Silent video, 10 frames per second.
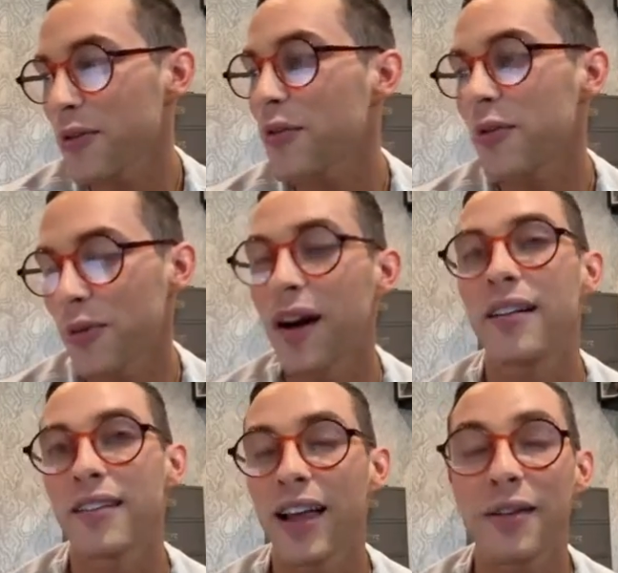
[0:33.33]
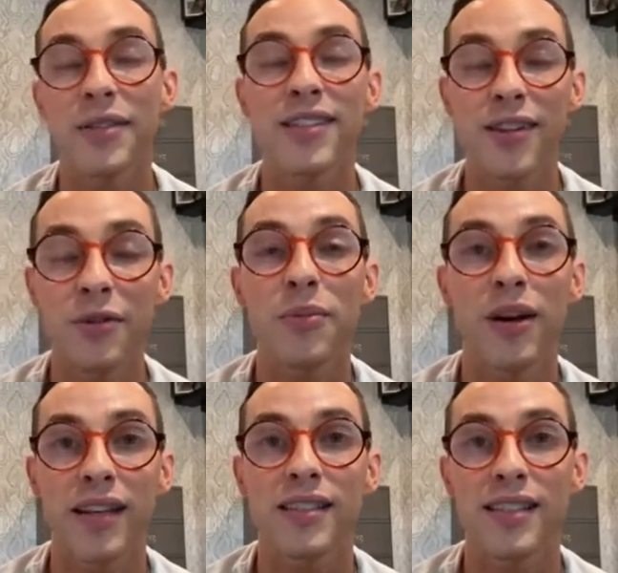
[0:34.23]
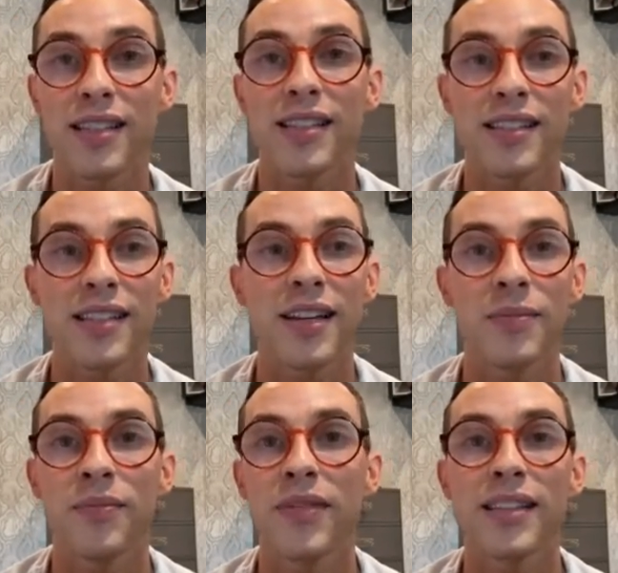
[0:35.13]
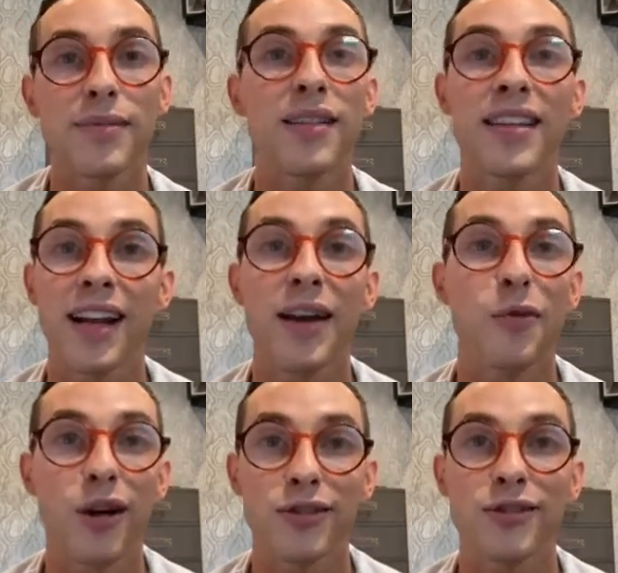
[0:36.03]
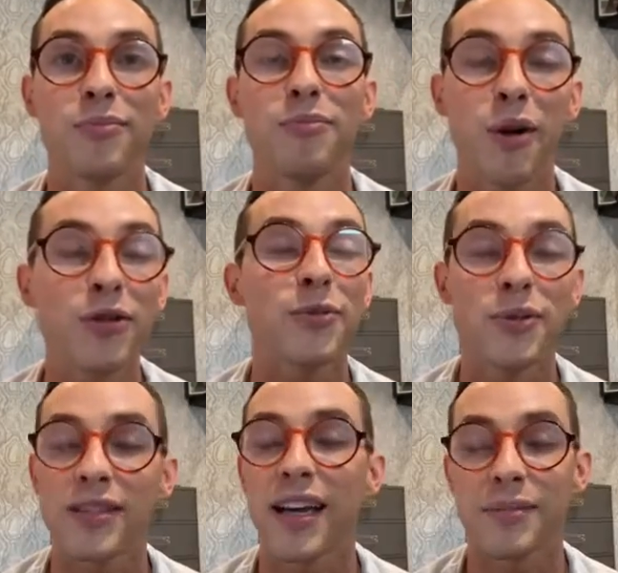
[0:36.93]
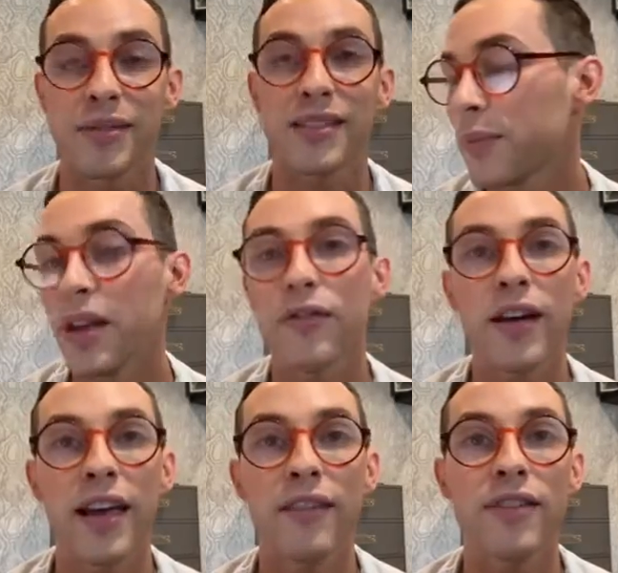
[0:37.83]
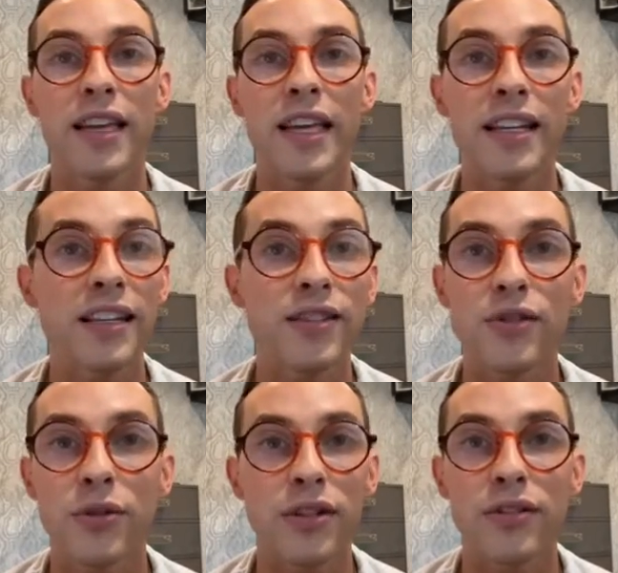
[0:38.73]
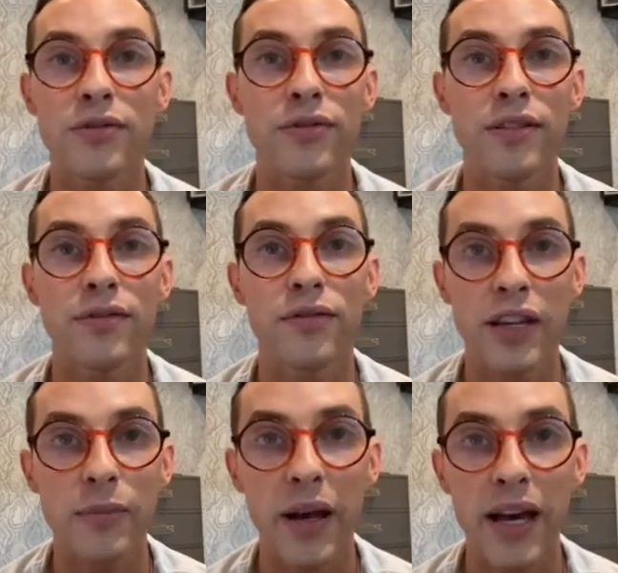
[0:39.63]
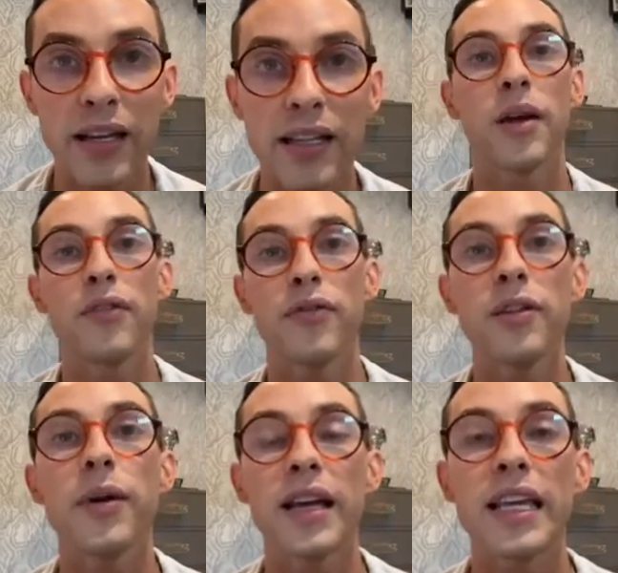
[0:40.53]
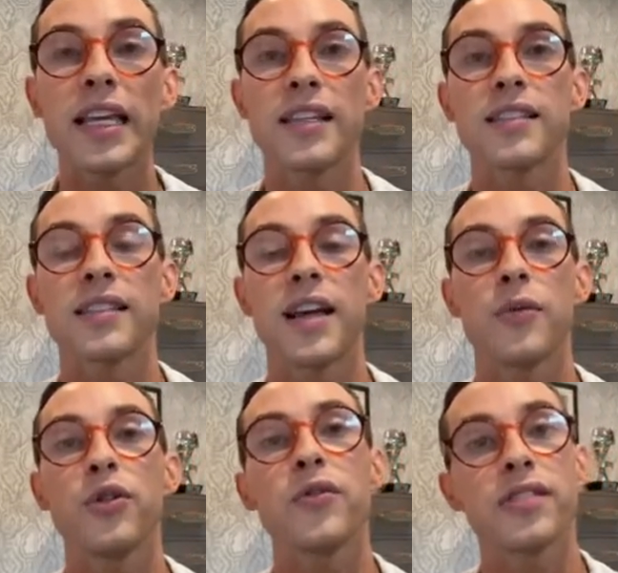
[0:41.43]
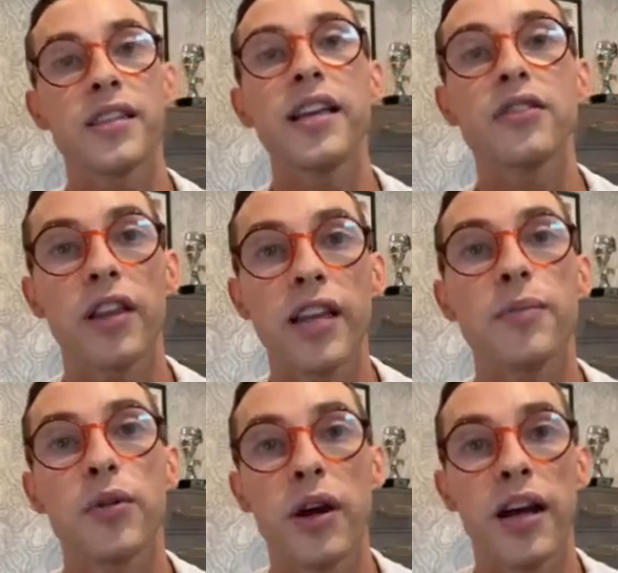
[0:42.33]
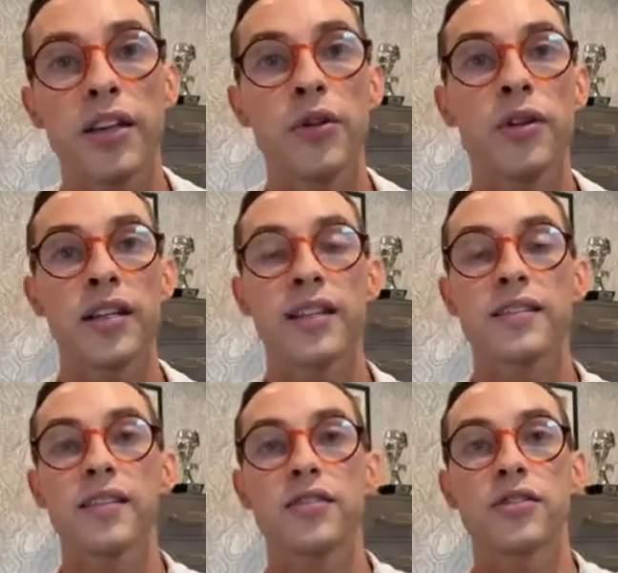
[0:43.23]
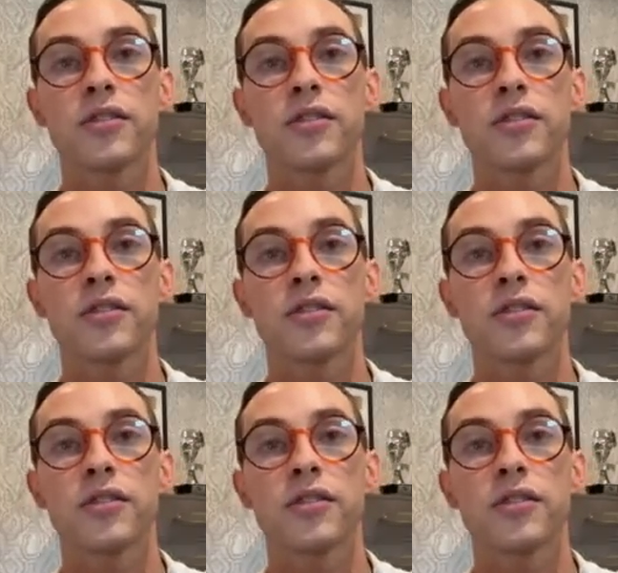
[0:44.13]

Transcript: well. I was so impressed. This is something that I watched multiple times. If I have any sort of feedback, my feedback is that when you have a skater like Mirai who can hit such